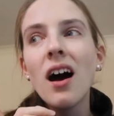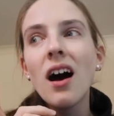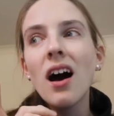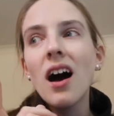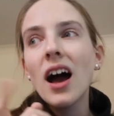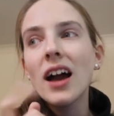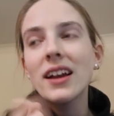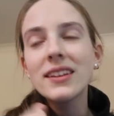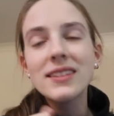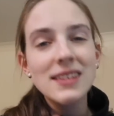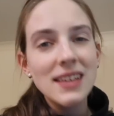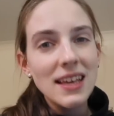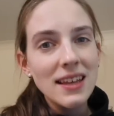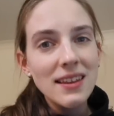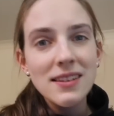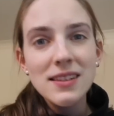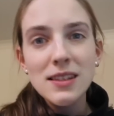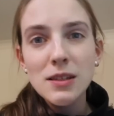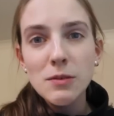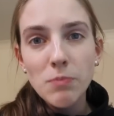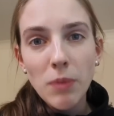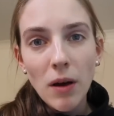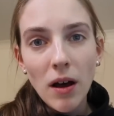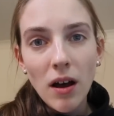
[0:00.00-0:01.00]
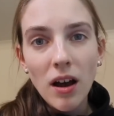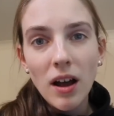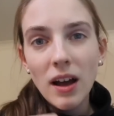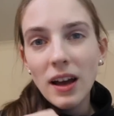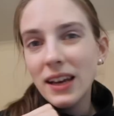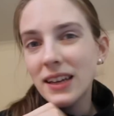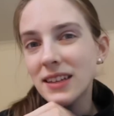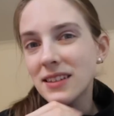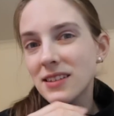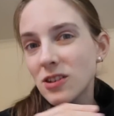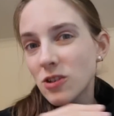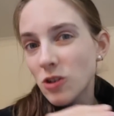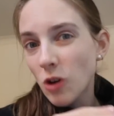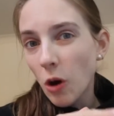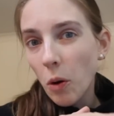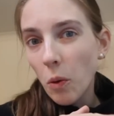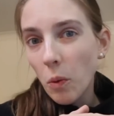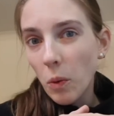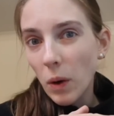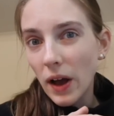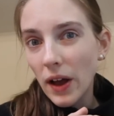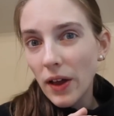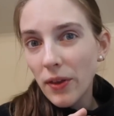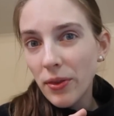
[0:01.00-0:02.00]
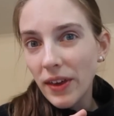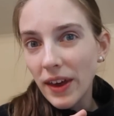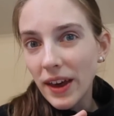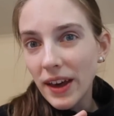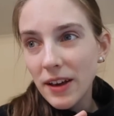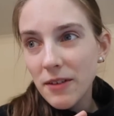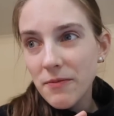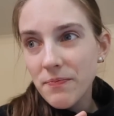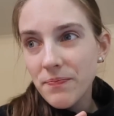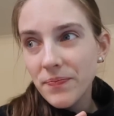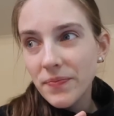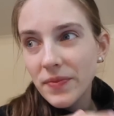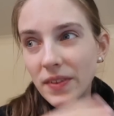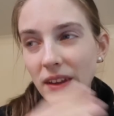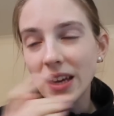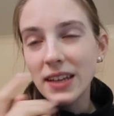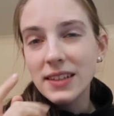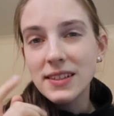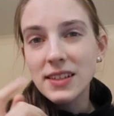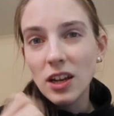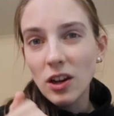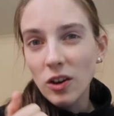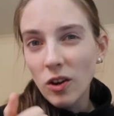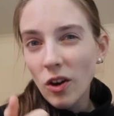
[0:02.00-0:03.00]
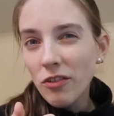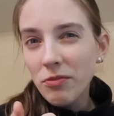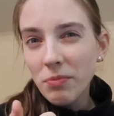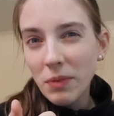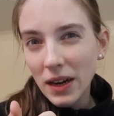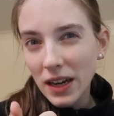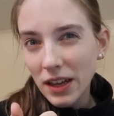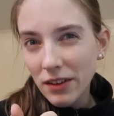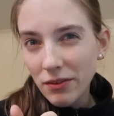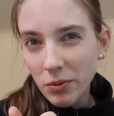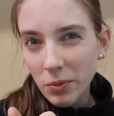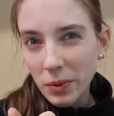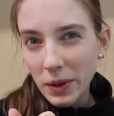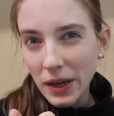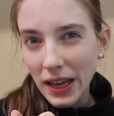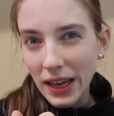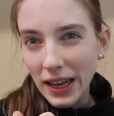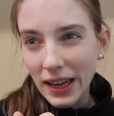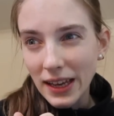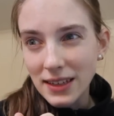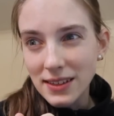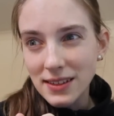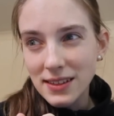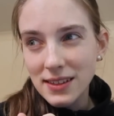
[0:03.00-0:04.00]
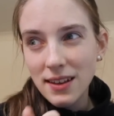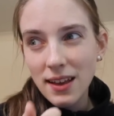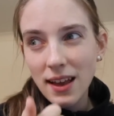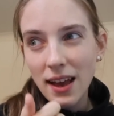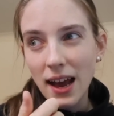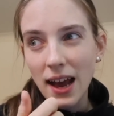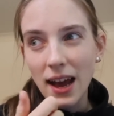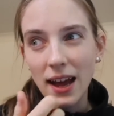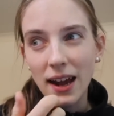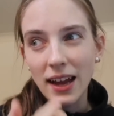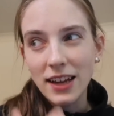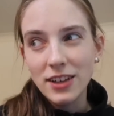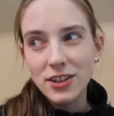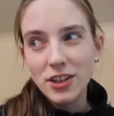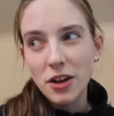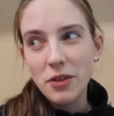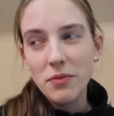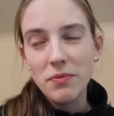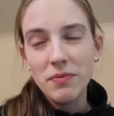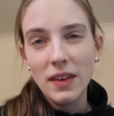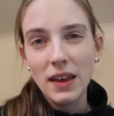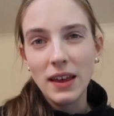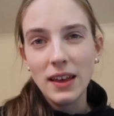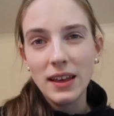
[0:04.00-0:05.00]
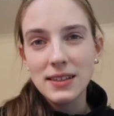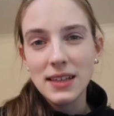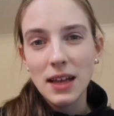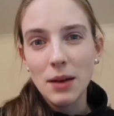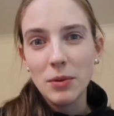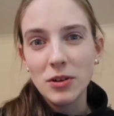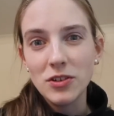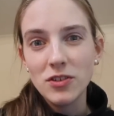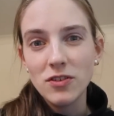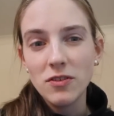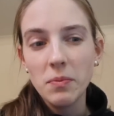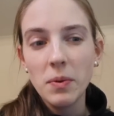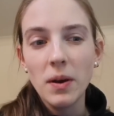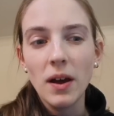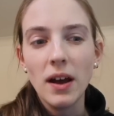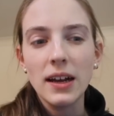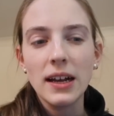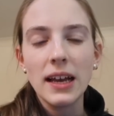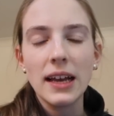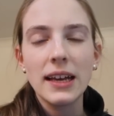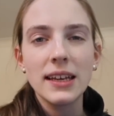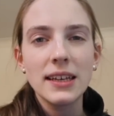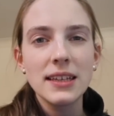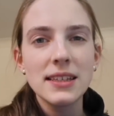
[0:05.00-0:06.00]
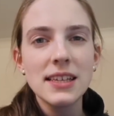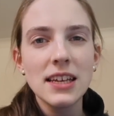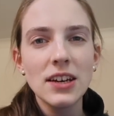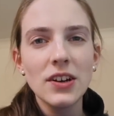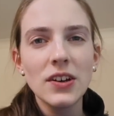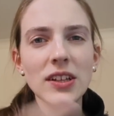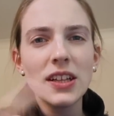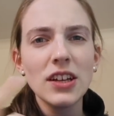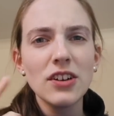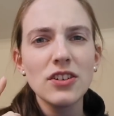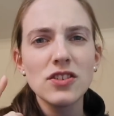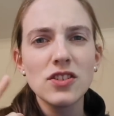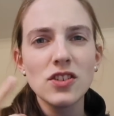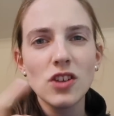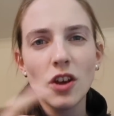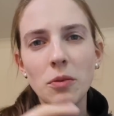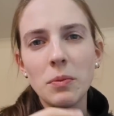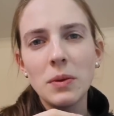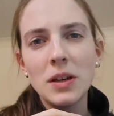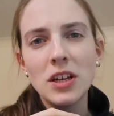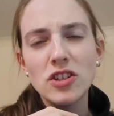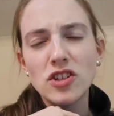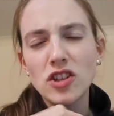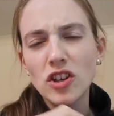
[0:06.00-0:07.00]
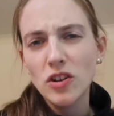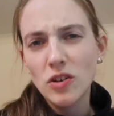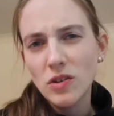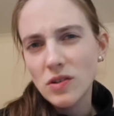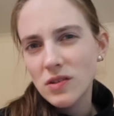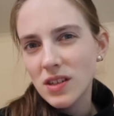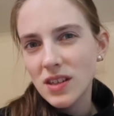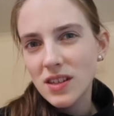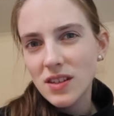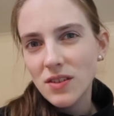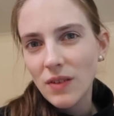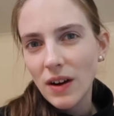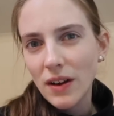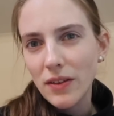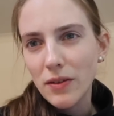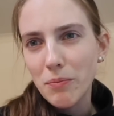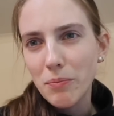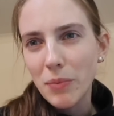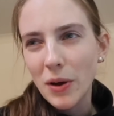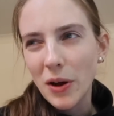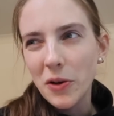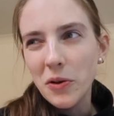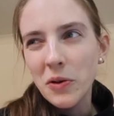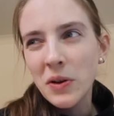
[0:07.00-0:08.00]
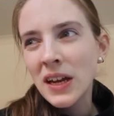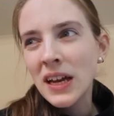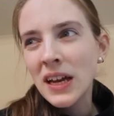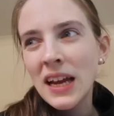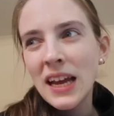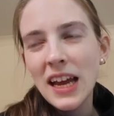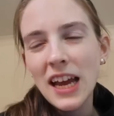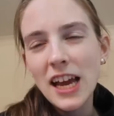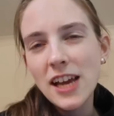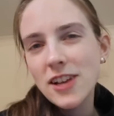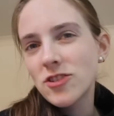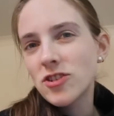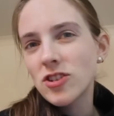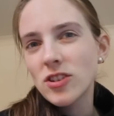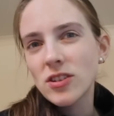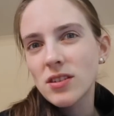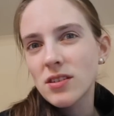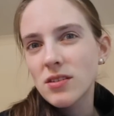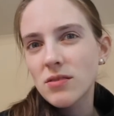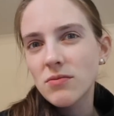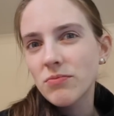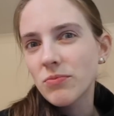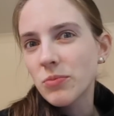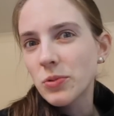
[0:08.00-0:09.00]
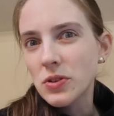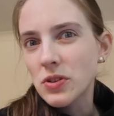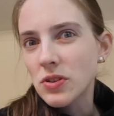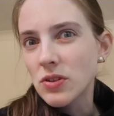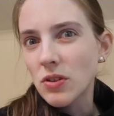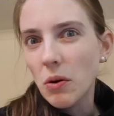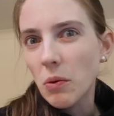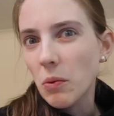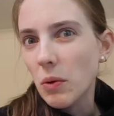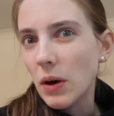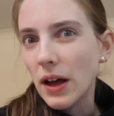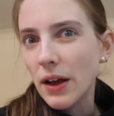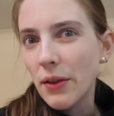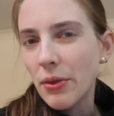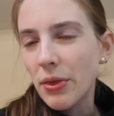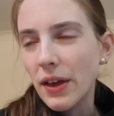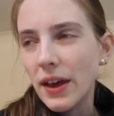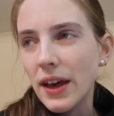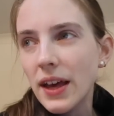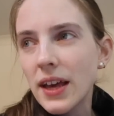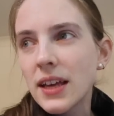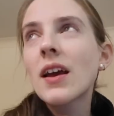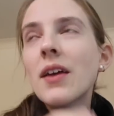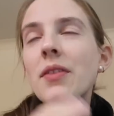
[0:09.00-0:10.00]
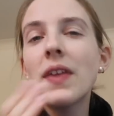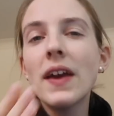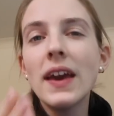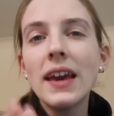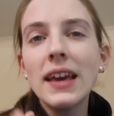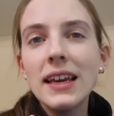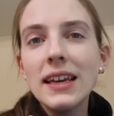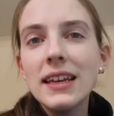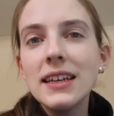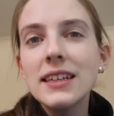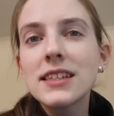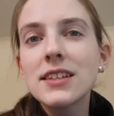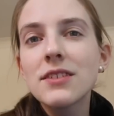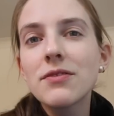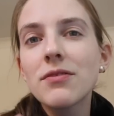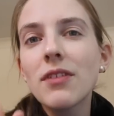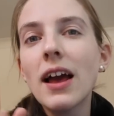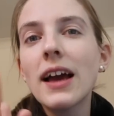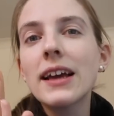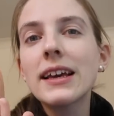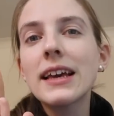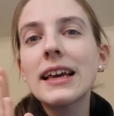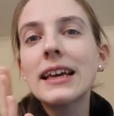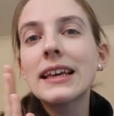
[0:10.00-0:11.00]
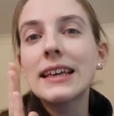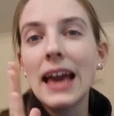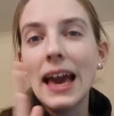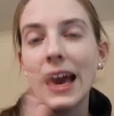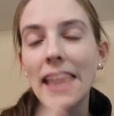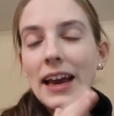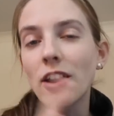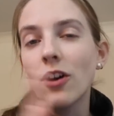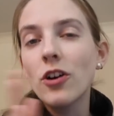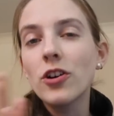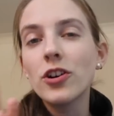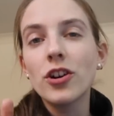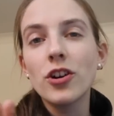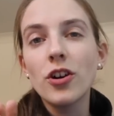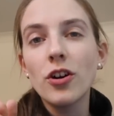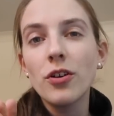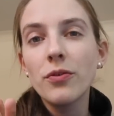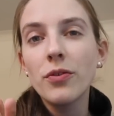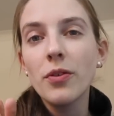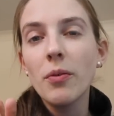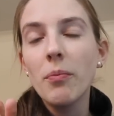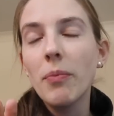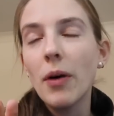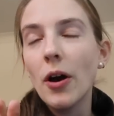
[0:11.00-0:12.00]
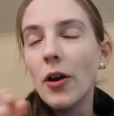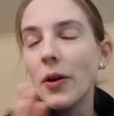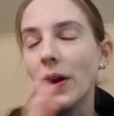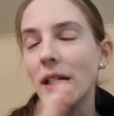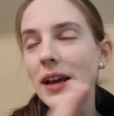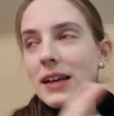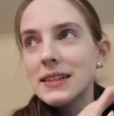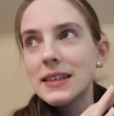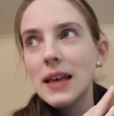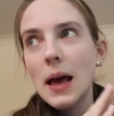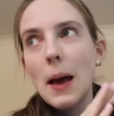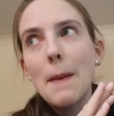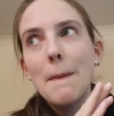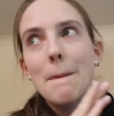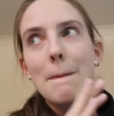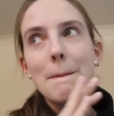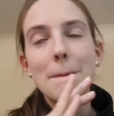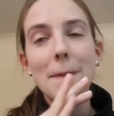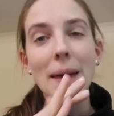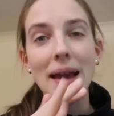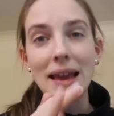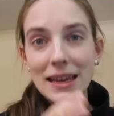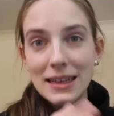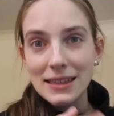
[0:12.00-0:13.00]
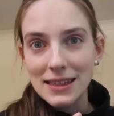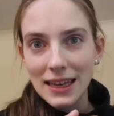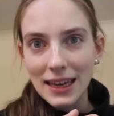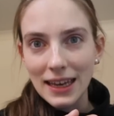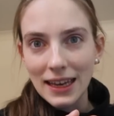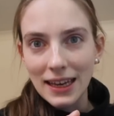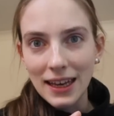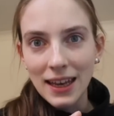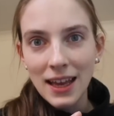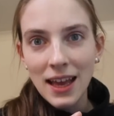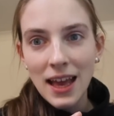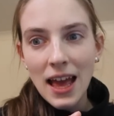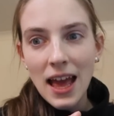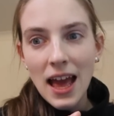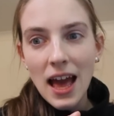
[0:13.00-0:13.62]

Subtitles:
I'd say the spa is not worth it. It's a lot of money for what it is. and I don't think it's that much of a perk. And considering there are so many jacuzzis around the boat, it just was not worth it. The ease of like getting on and off the boat is amazing.